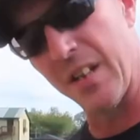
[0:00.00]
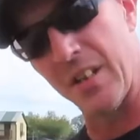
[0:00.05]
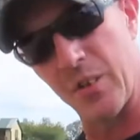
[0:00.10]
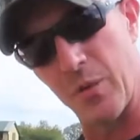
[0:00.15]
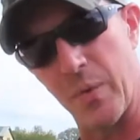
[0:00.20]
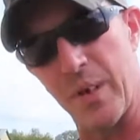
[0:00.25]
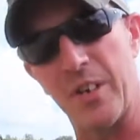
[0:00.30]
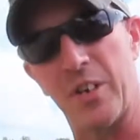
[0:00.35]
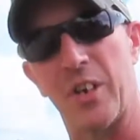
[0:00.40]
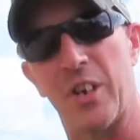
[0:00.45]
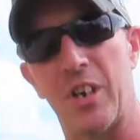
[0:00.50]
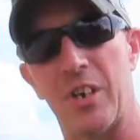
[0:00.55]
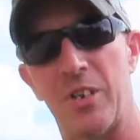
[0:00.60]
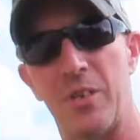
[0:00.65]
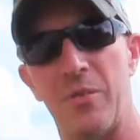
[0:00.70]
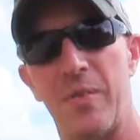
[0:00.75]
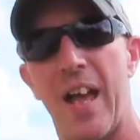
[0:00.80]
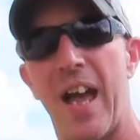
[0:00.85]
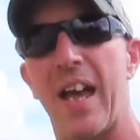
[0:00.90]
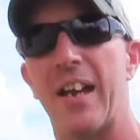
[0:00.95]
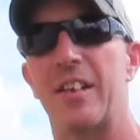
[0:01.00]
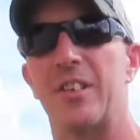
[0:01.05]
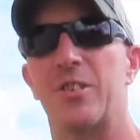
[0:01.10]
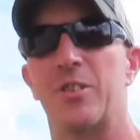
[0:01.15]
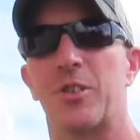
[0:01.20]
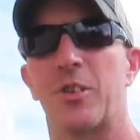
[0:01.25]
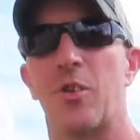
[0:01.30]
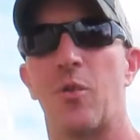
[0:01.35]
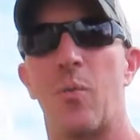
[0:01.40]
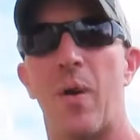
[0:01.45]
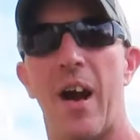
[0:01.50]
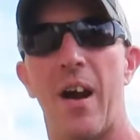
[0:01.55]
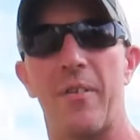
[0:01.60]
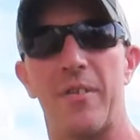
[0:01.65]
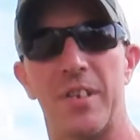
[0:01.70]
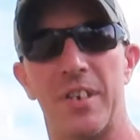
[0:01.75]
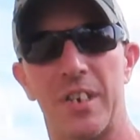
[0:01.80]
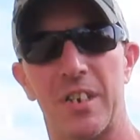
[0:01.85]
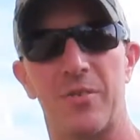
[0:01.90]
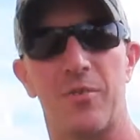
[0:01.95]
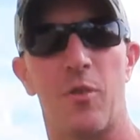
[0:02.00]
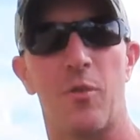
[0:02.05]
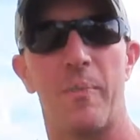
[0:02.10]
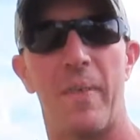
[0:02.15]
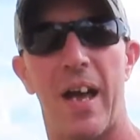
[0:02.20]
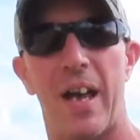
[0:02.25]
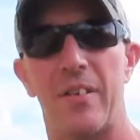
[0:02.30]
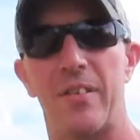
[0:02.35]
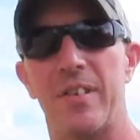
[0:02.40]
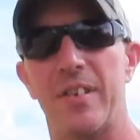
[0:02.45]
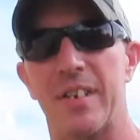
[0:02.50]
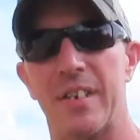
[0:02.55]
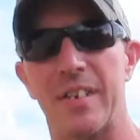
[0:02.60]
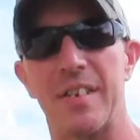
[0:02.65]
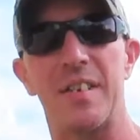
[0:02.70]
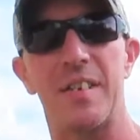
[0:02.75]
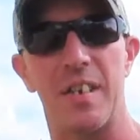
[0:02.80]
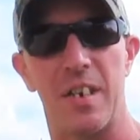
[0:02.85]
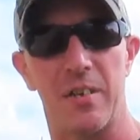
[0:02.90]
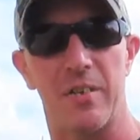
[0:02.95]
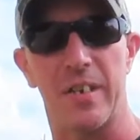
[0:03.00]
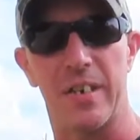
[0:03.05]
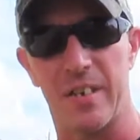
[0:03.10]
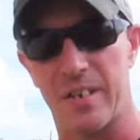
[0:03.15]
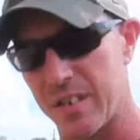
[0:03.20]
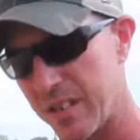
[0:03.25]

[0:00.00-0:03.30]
The way you're going to do that is you're going to wire the 6-volt batteries in series.